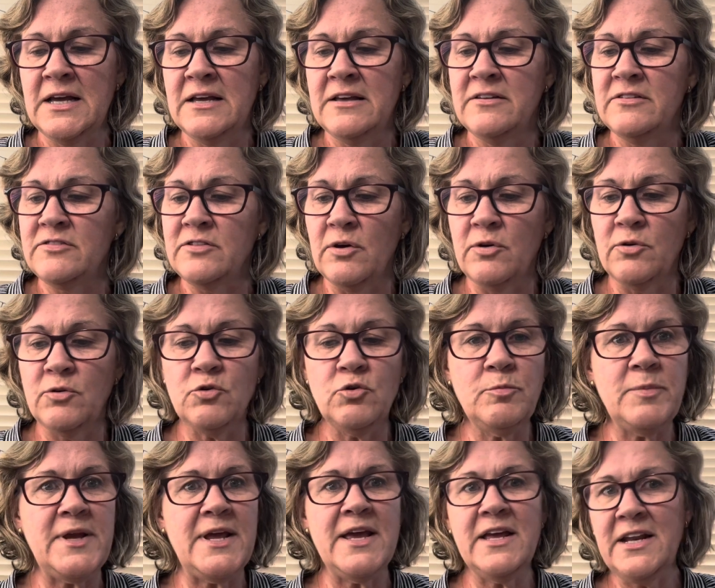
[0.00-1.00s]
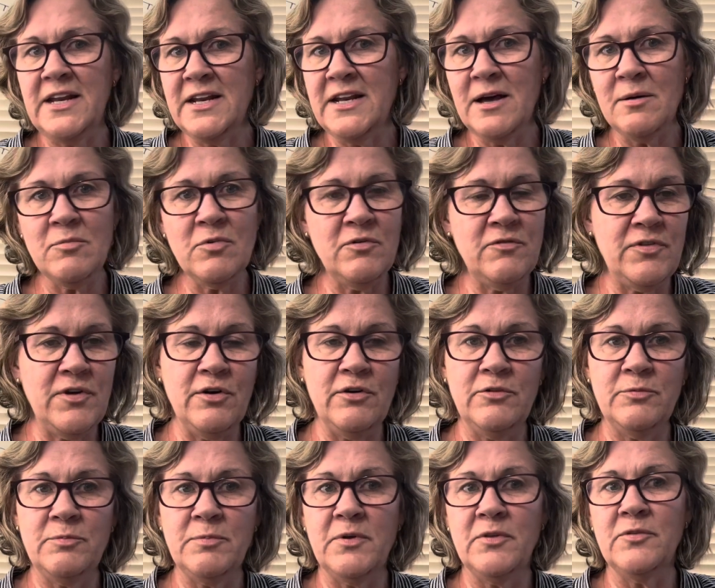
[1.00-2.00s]
So it could be any number of those,
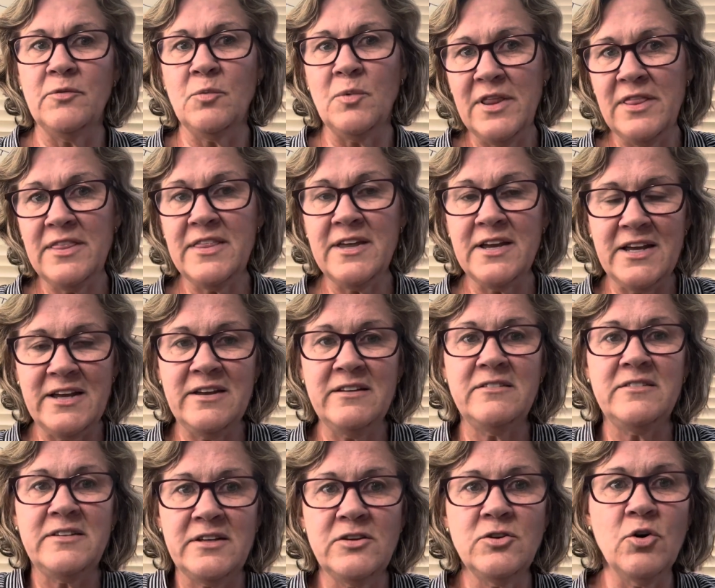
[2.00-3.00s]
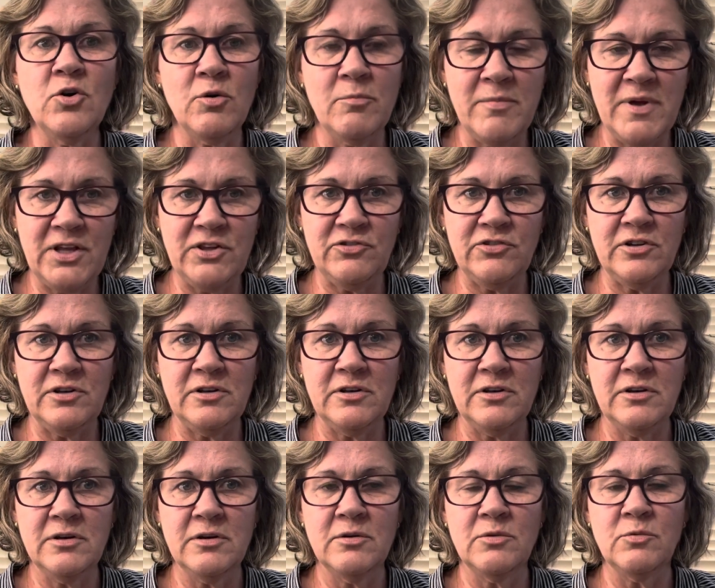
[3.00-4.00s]
but the one thing he did not mention
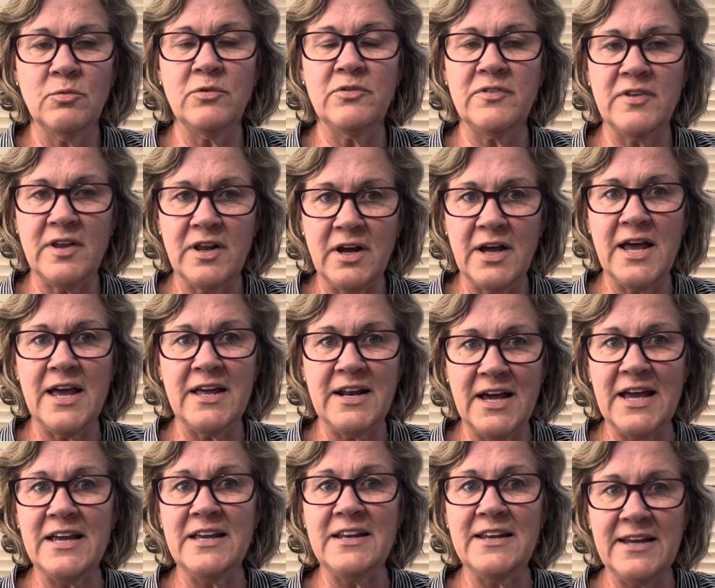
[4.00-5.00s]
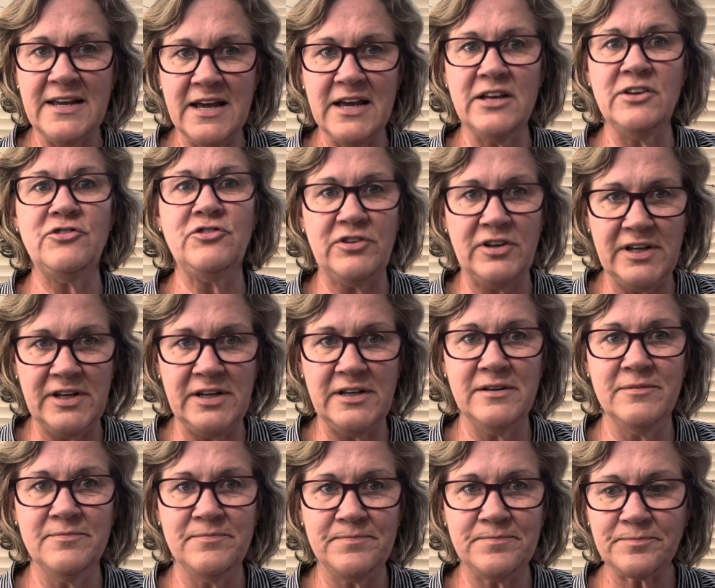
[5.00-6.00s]
was that I had ADHD
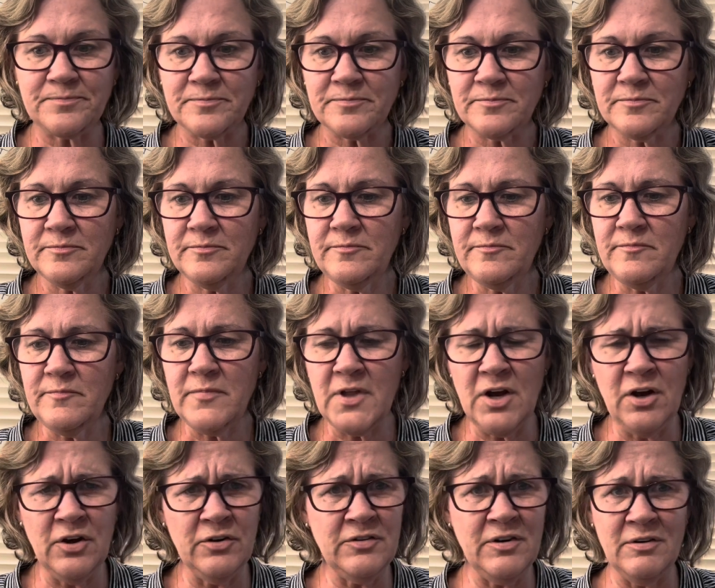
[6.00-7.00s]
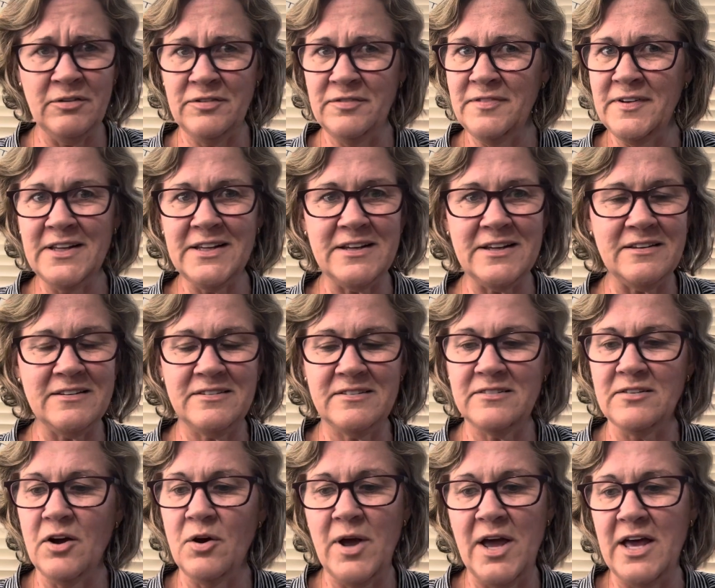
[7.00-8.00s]
because I was feeling
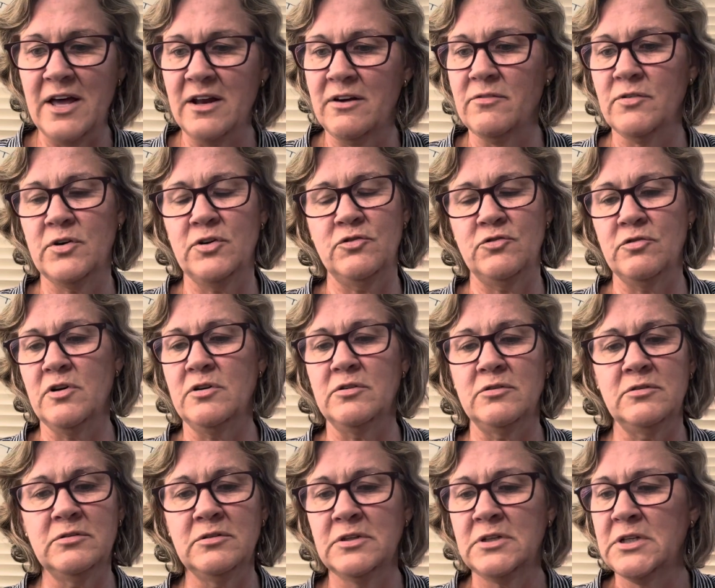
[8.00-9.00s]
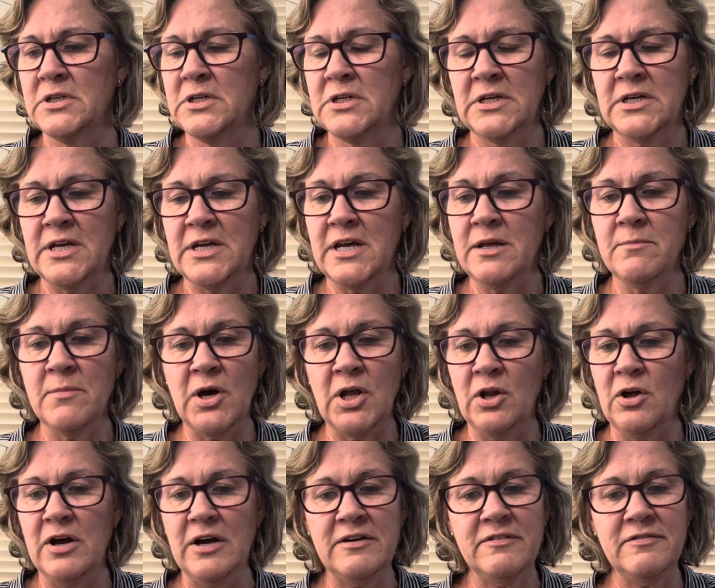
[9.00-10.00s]
so out of control in my
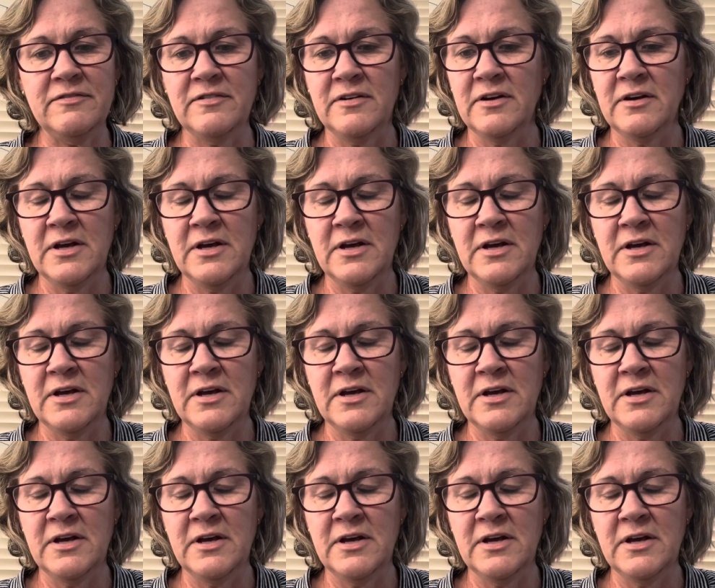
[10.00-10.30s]
life.